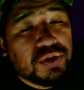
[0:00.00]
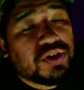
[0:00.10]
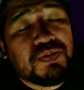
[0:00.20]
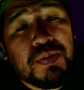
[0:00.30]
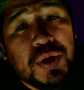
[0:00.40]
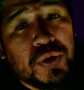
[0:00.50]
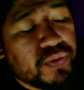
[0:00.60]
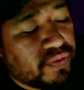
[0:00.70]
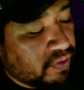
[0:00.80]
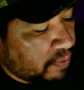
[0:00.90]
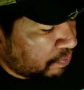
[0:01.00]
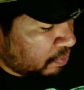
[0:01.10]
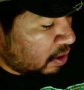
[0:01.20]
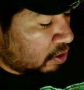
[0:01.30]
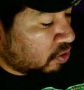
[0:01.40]
just move.
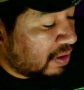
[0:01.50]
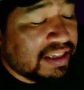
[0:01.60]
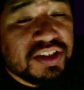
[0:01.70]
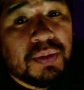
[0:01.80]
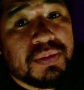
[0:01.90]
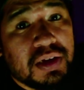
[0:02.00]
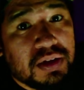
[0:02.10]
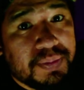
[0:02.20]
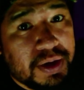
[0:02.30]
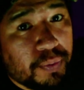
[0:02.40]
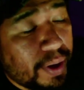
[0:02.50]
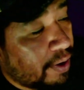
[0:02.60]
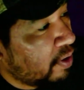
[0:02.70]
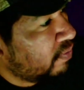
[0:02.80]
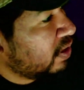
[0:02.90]
So that's something to be aware
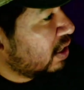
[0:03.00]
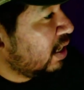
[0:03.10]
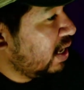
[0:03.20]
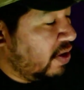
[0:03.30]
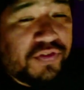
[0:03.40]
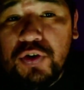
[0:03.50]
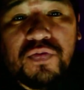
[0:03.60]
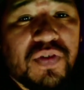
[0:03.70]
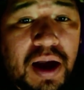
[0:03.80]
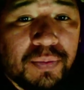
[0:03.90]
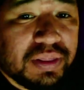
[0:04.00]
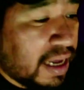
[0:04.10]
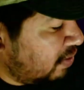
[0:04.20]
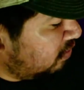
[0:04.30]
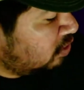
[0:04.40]
of. If you're fine with
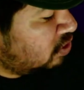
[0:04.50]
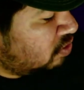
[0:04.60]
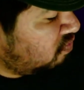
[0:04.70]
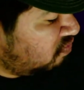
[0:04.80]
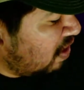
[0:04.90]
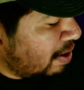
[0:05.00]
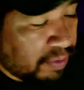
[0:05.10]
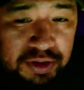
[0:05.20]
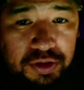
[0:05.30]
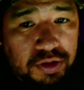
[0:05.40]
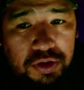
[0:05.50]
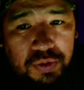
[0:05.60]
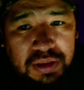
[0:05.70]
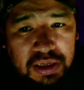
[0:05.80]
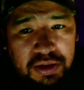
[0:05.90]
that, if you're just fine with
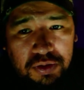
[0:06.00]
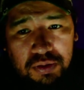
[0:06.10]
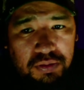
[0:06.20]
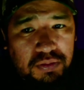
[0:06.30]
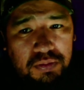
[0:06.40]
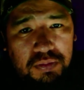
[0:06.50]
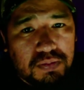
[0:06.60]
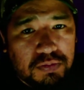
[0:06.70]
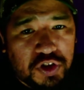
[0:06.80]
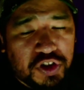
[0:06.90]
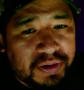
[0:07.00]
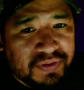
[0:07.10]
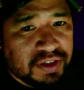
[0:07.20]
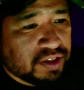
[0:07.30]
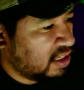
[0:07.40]
doing the little
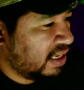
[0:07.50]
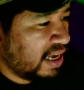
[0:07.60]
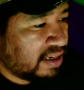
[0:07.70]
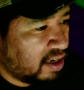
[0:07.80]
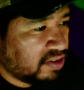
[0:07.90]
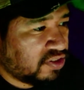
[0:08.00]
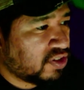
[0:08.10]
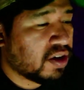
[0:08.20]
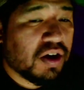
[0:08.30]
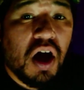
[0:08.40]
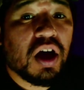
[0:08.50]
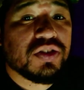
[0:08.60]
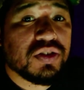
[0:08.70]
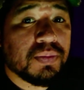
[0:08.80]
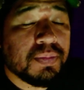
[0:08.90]
shifts to get it unstuck,
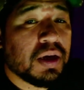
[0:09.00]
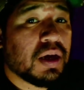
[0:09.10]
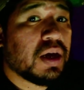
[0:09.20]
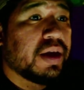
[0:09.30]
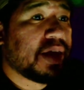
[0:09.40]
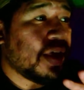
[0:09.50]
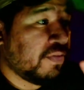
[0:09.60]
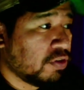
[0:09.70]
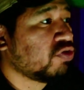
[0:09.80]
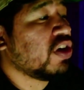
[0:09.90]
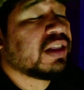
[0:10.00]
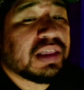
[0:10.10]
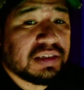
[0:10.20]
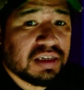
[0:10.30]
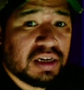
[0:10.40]
awesome. If you think
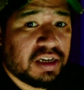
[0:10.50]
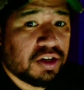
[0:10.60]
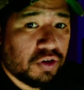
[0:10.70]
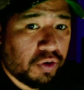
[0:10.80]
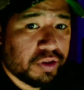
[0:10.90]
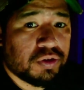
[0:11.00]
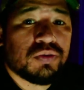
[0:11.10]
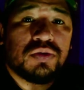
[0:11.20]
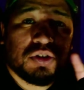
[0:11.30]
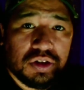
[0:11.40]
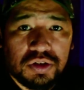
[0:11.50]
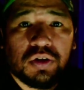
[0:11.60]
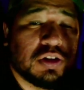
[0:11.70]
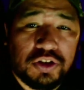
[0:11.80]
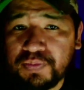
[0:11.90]
that's going to annoy you, just know
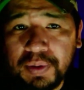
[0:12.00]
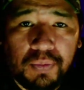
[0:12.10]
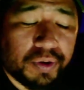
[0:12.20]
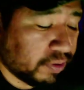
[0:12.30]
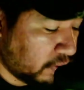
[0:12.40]
that you've been warned.